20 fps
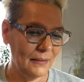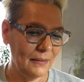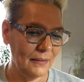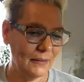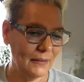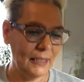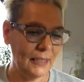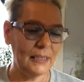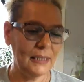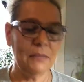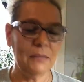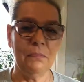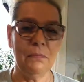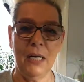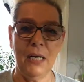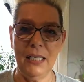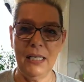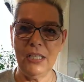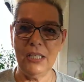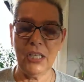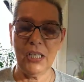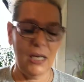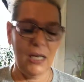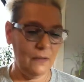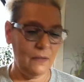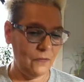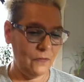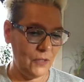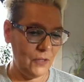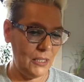Like did my
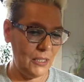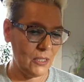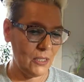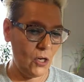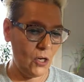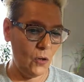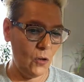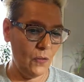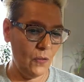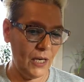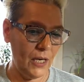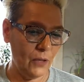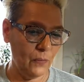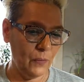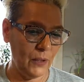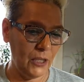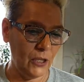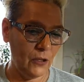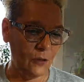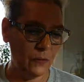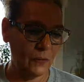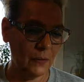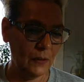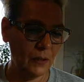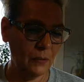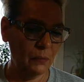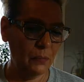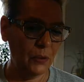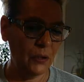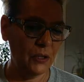chat freeze? Oh, there we go.
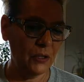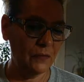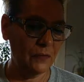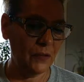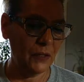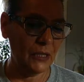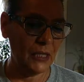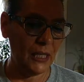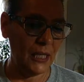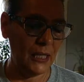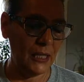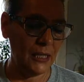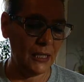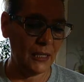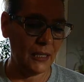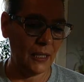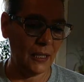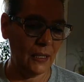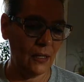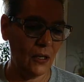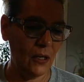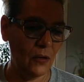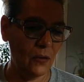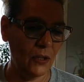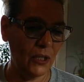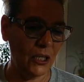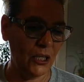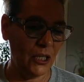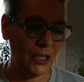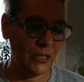Beautiful day today. Oh,
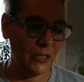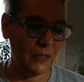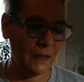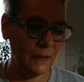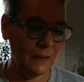good.